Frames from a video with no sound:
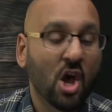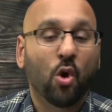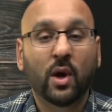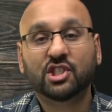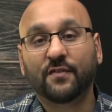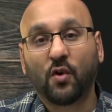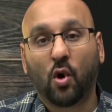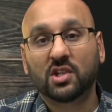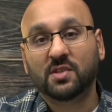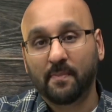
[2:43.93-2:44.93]
which of
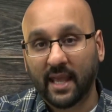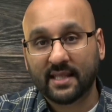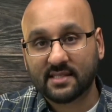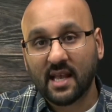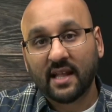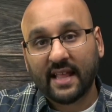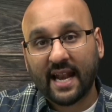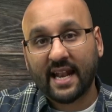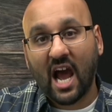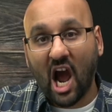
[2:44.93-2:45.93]
course means that
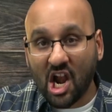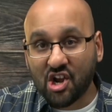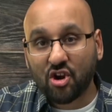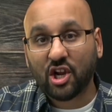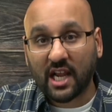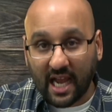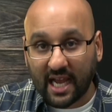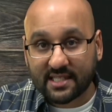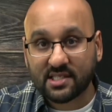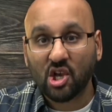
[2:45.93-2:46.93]
it
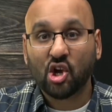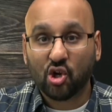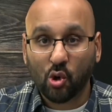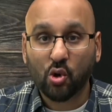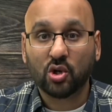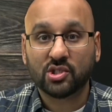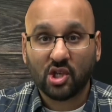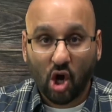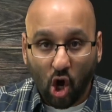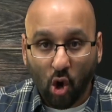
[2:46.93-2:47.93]
undercuts Google's
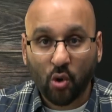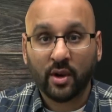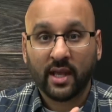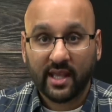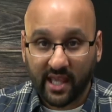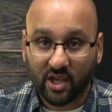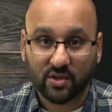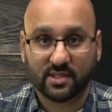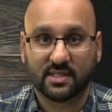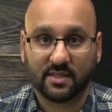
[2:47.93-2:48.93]
own
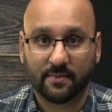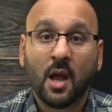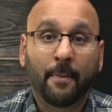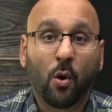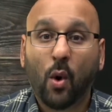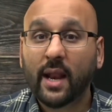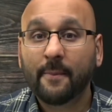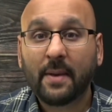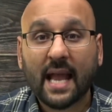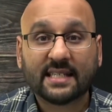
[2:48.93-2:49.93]
ecosystem. But what
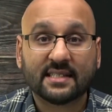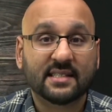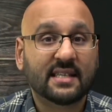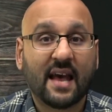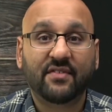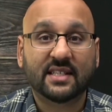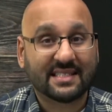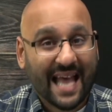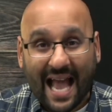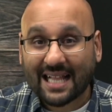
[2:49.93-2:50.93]
impact does this have
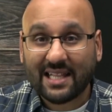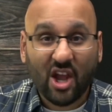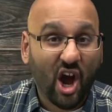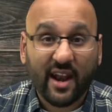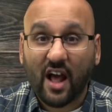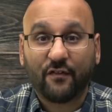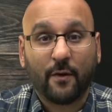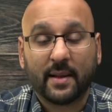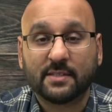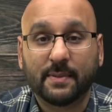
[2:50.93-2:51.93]
exactly on
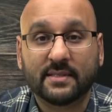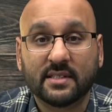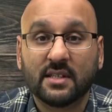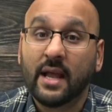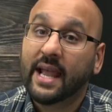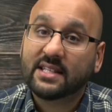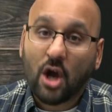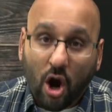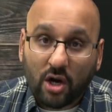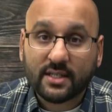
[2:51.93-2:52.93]
Alphabet's business? It's
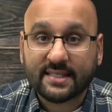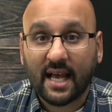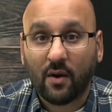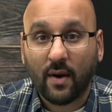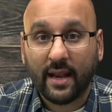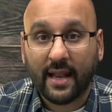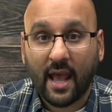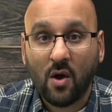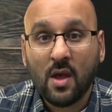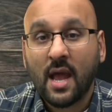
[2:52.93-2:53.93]
hard to tell right
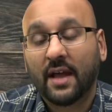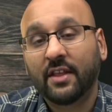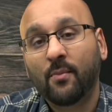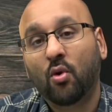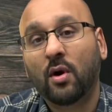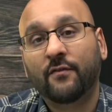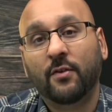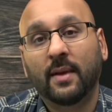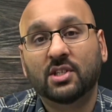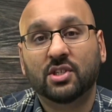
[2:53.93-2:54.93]
now. I think more
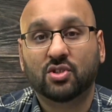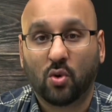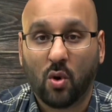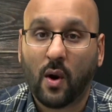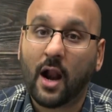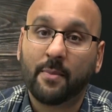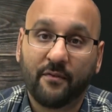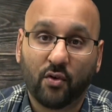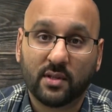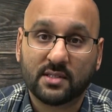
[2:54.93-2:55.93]
information is required
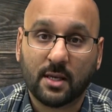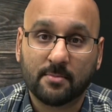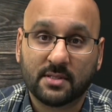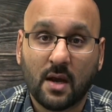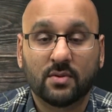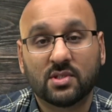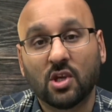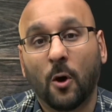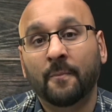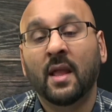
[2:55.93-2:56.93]
before this comes out.
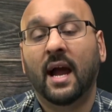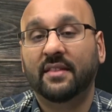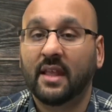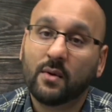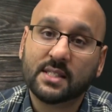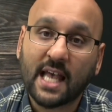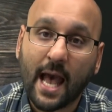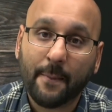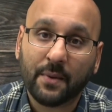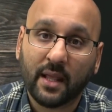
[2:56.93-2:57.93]
So I think what's
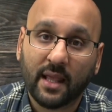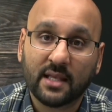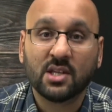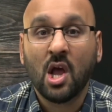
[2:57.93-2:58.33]
happening is